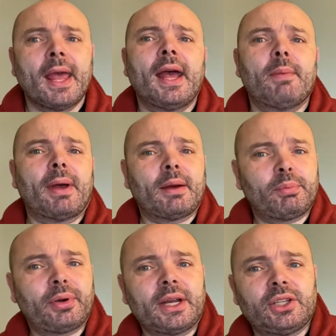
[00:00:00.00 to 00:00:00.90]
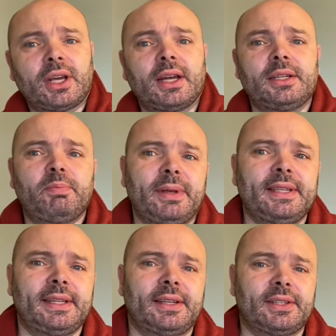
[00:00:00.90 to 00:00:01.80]
about pressure and
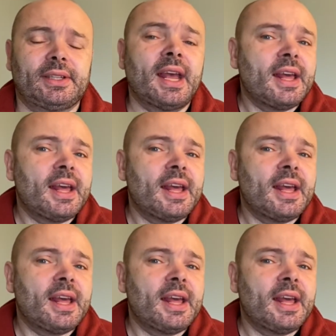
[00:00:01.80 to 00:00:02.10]
busyness.